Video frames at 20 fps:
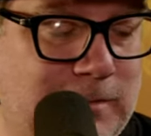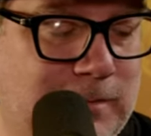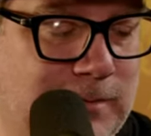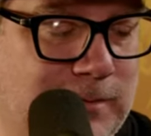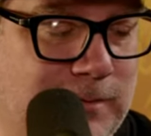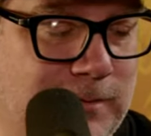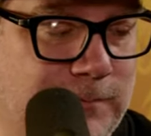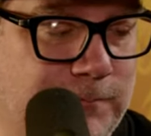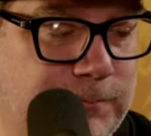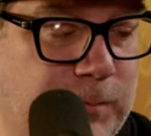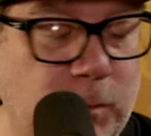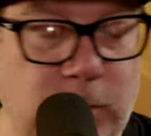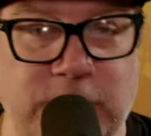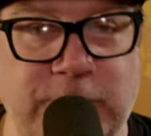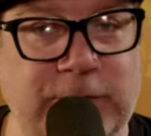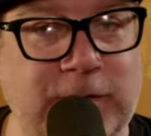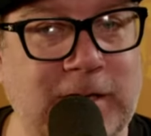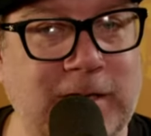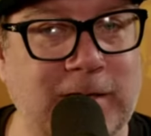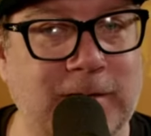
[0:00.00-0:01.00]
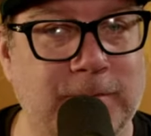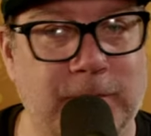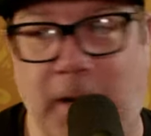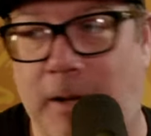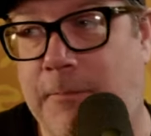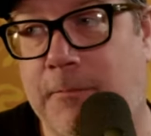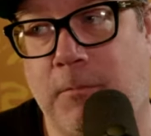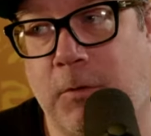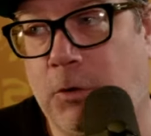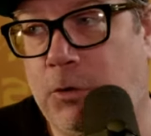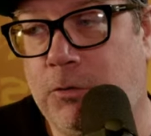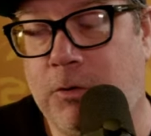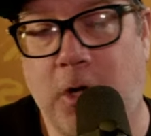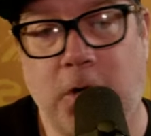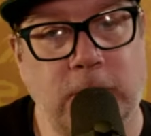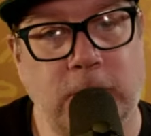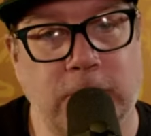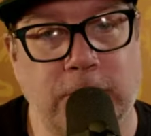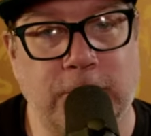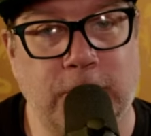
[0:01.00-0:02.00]
But we'll see. Who
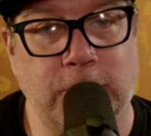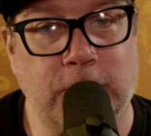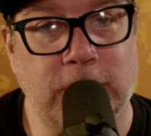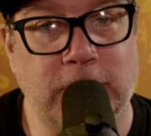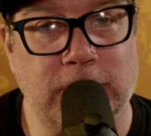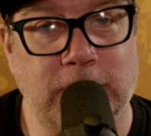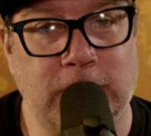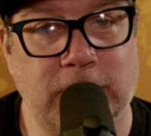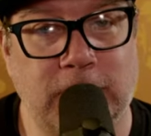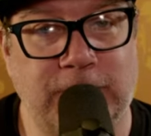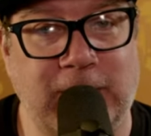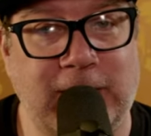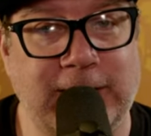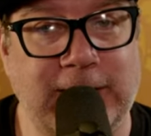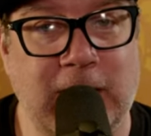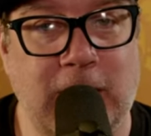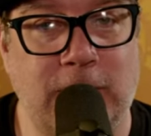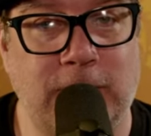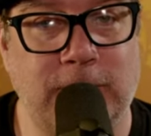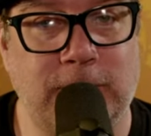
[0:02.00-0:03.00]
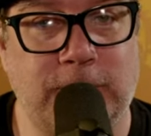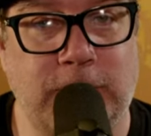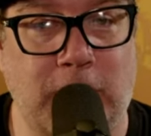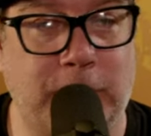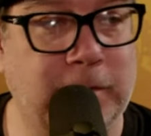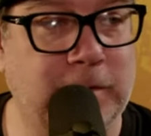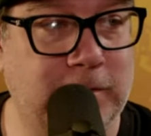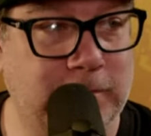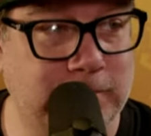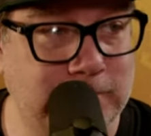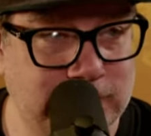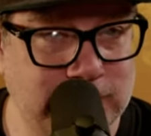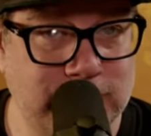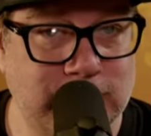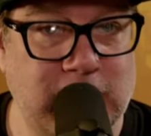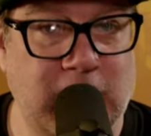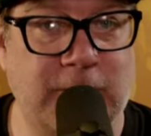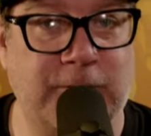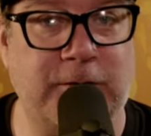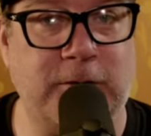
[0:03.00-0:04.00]
knows? We'll find out probably
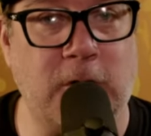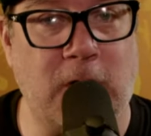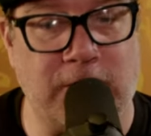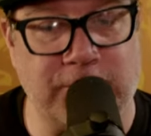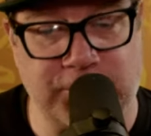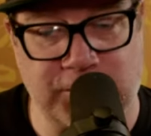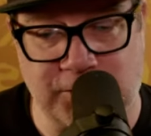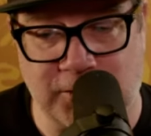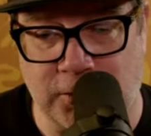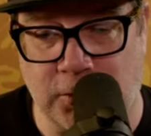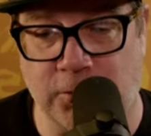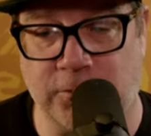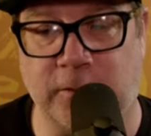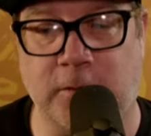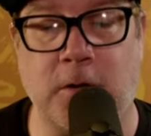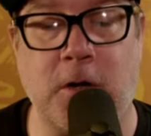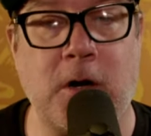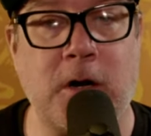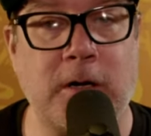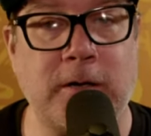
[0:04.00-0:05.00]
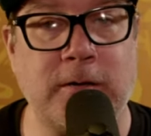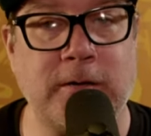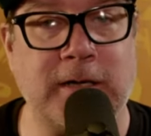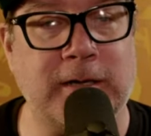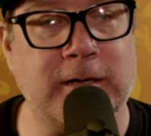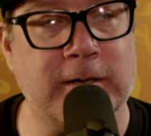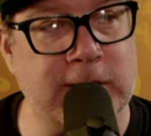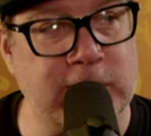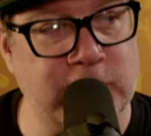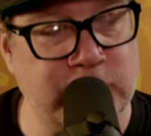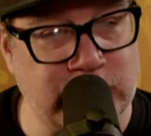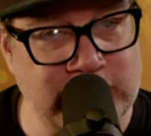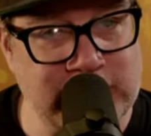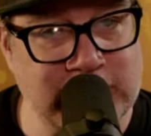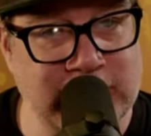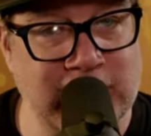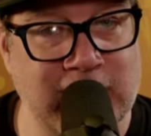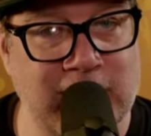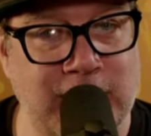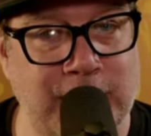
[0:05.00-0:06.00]
as the offseason goes along, get into training
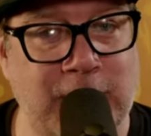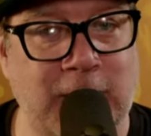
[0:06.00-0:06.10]
camp.